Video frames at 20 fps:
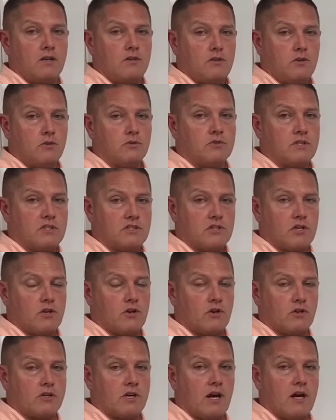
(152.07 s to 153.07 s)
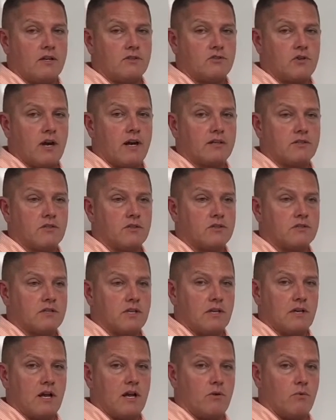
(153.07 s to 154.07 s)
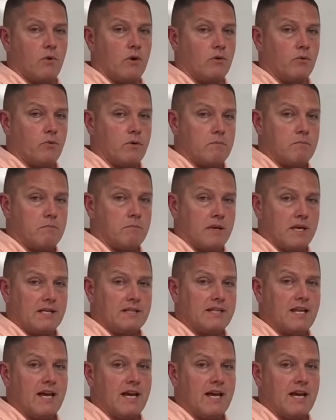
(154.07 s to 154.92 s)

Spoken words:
using general contractors and whether we bid